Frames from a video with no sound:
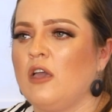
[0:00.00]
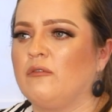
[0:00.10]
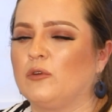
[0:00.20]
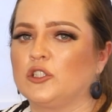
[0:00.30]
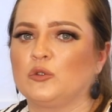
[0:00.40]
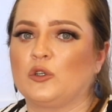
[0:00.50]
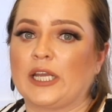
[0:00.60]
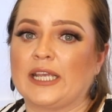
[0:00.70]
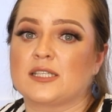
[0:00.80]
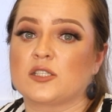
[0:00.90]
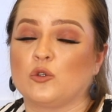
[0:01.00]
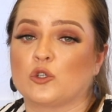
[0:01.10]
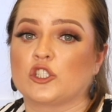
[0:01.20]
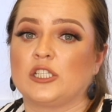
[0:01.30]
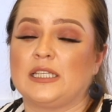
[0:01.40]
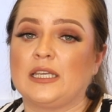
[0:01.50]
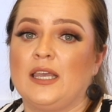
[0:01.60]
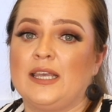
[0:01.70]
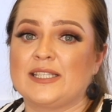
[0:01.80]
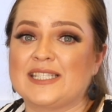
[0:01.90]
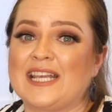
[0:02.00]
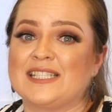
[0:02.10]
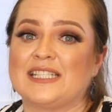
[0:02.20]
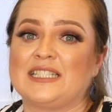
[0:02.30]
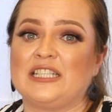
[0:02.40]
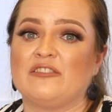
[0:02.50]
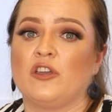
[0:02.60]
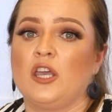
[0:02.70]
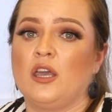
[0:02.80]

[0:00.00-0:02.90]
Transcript: We want to create socially sensitive